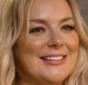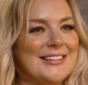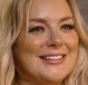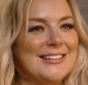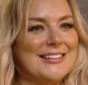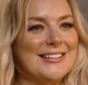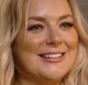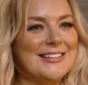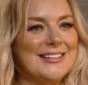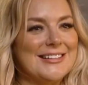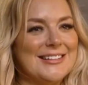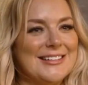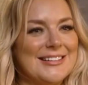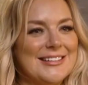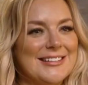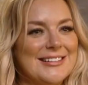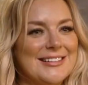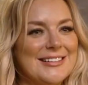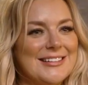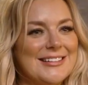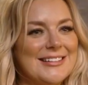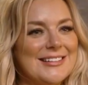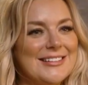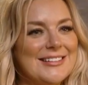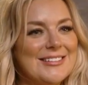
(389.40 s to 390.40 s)

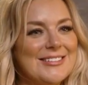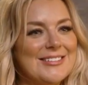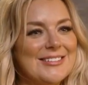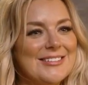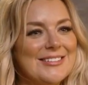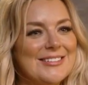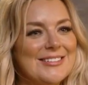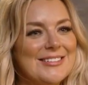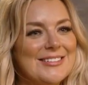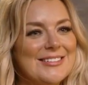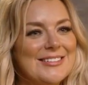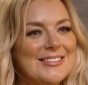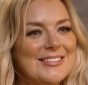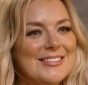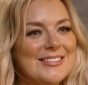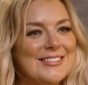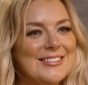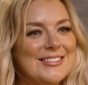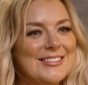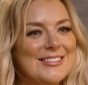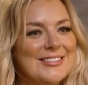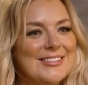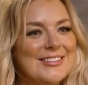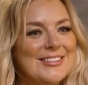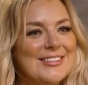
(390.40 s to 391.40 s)

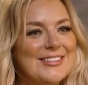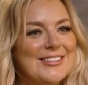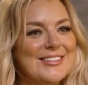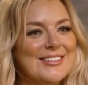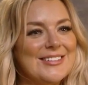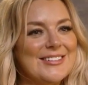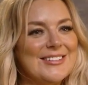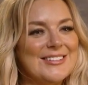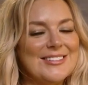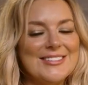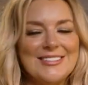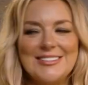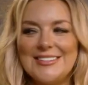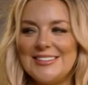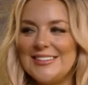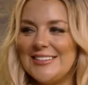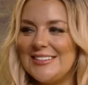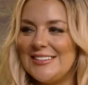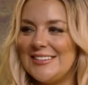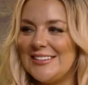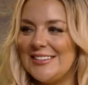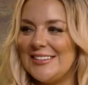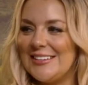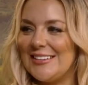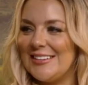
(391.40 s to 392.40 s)

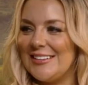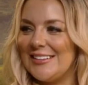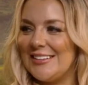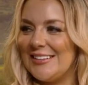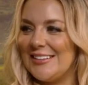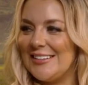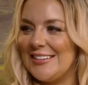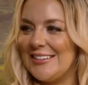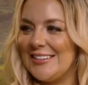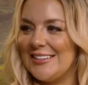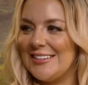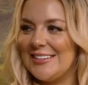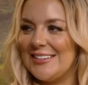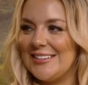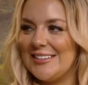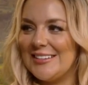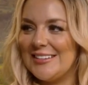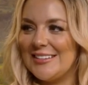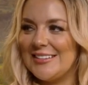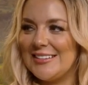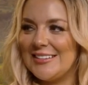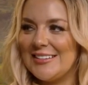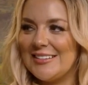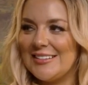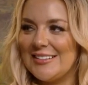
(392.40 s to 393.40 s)

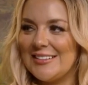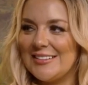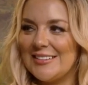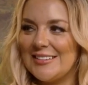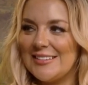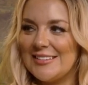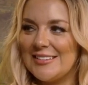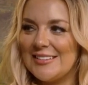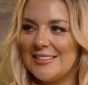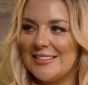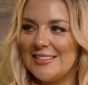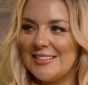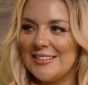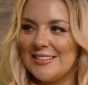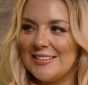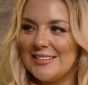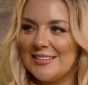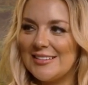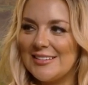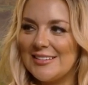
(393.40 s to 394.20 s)
(silent)